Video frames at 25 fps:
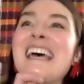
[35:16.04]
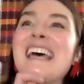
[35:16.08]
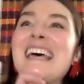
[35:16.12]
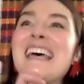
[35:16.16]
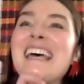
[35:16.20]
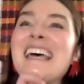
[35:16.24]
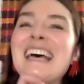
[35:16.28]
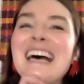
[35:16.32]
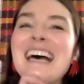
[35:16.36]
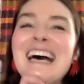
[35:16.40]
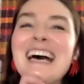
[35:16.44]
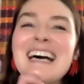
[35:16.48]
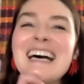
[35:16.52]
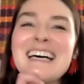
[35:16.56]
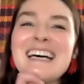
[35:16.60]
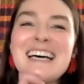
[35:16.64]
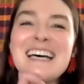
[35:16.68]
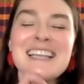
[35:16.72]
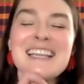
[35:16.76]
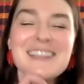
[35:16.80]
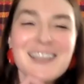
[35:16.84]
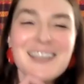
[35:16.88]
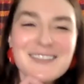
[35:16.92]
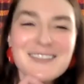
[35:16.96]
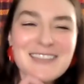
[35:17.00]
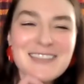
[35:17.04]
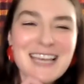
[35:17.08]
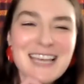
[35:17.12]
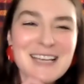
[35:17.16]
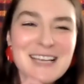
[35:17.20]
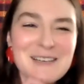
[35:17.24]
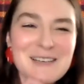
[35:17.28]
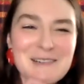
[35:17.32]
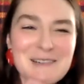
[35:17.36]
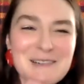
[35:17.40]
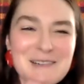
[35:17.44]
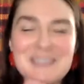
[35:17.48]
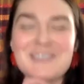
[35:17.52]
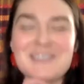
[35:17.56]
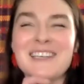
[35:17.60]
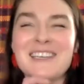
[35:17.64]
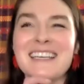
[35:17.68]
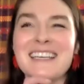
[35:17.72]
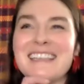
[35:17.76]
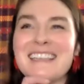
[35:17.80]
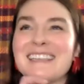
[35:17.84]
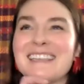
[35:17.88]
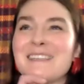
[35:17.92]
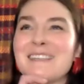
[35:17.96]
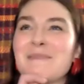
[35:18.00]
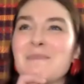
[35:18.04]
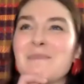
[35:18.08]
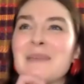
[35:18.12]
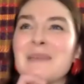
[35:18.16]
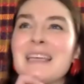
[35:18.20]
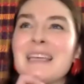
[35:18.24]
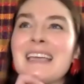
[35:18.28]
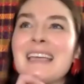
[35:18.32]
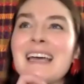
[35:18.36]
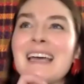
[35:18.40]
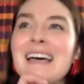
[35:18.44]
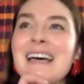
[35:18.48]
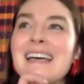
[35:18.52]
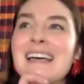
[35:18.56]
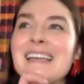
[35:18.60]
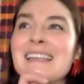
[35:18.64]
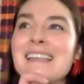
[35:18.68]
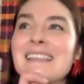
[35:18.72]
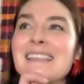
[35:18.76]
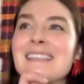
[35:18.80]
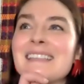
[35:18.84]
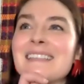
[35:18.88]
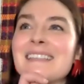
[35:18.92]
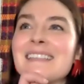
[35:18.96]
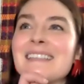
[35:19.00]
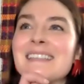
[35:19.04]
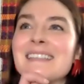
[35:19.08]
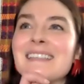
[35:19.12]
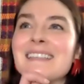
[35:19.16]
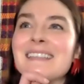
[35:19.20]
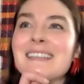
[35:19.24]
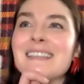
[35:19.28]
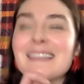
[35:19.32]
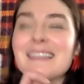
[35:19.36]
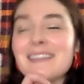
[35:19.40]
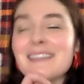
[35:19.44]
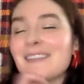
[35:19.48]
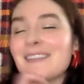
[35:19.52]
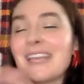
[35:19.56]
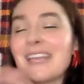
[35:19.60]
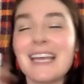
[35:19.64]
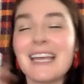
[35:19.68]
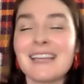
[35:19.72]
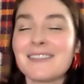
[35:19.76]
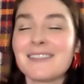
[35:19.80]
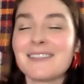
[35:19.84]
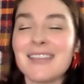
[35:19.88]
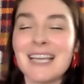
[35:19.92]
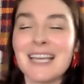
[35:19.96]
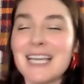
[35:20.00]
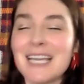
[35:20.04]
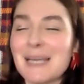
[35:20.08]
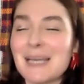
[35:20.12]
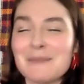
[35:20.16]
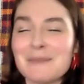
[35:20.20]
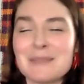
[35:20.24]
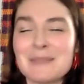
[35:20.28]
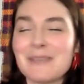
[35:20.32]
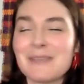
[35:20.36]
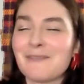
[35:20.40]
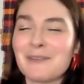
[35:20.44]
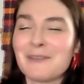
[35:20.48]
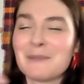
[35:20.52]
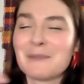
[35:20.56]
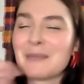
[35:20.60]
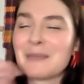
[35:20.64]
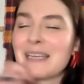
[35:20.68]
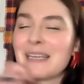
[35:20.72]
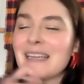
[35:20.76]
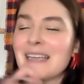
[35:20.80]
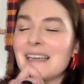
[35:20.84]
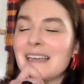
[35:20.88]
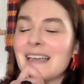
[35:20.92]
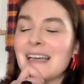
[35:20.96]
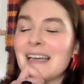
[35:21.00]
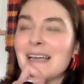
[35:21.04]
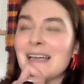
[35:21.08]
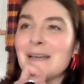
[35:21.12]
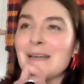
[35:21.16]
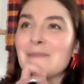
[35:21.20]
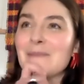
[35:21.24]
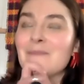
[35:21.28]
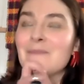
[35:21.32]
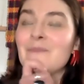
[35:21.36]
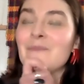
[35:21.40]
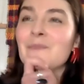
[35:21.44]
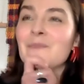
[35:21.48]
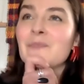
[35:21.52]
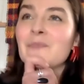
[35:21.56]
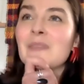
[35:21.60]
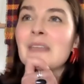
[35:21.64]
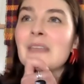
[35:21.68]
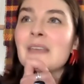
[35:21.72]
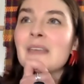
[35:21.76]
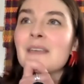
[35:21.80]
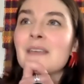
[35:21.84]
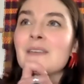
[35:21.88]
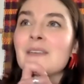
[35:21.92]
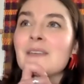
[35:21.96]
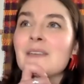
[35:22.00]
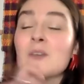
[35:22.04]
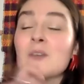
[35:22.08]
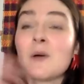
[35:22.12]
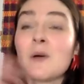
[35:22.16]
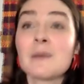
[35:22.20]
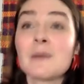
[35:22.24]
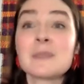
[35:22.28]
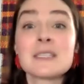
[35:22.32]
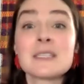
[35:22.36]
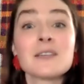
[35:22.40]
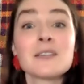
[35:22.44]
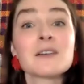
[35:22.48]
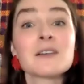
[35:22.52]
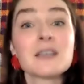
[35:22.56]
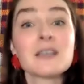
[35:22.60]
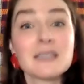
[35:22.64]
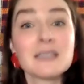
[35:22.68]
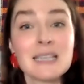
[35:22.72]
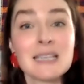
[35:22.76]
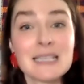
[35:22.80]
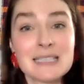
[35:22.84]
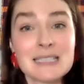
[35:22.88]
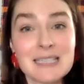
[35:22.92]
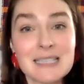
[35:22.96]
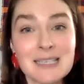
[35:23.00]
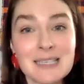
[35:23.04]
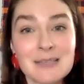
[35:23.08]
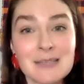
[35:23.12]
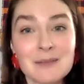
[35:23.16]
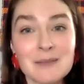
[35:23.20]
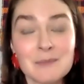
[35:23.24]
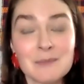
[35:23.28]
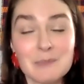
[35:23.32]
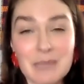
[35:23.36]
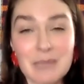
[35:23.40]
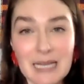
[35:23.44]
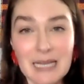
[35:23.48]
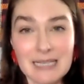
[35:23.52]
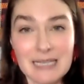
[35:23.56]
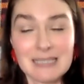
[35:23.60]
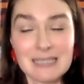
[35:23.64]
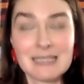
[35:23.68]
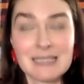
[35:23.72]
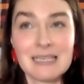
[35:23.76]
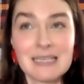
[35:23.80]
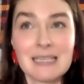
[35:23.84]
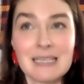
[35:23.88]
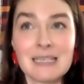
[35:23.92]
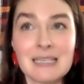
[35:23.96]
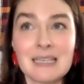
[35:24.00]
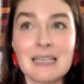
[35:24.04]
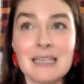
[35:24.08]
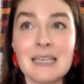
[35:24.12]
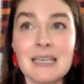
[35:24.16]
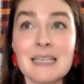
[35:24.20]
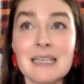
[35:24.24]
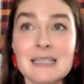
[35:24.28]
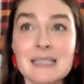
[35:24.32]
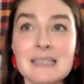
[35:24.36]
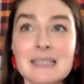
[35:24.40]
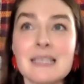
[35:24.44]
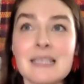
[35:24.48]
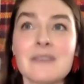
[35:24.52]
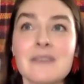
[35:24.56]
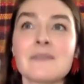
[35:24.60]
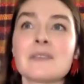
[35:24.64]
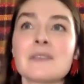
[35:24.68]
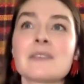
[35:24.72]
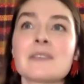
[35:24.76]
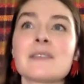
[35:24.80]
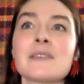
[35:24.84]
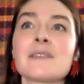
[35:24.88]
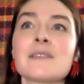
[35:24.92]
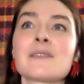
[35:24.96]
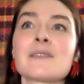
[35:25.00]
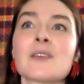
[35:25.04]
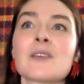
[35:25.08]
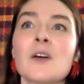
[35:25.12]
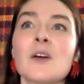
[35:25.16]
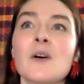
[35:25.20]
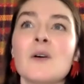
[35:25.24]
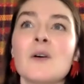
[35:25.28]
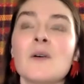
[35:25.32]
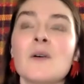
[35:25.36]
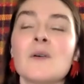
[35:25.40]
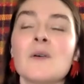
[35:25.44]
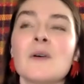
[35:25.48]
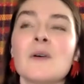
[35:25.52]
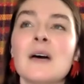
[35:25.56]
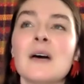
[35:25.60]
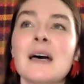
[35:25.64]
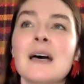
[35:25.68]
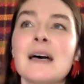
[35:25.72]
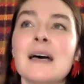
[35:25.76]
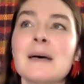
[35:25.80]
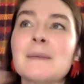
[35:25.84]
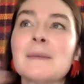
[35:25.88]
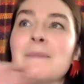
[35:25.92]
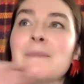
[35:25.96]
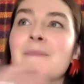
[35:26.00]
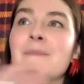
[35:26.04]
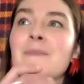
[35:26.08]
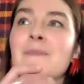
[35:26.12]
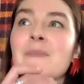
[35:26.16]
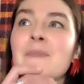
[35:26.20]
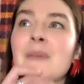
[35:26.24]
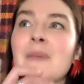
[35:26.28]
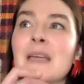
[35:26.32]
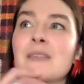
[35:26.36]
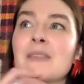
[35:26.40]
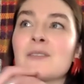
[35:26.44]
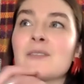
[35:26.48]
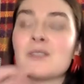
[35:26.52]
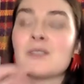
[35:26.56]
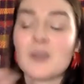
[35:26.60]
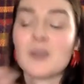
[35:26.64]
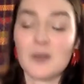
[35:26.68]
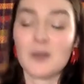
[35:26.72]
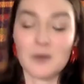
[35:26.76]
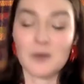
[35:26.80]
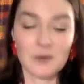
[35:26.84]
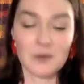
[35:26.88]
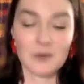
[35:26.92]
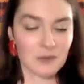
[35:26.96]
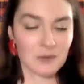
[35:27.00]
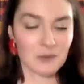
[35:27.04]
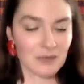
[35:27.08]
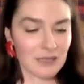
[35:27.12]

I love that question because, yeah, that comes up for me. So I'm still collecting plastic in San Francisco. And so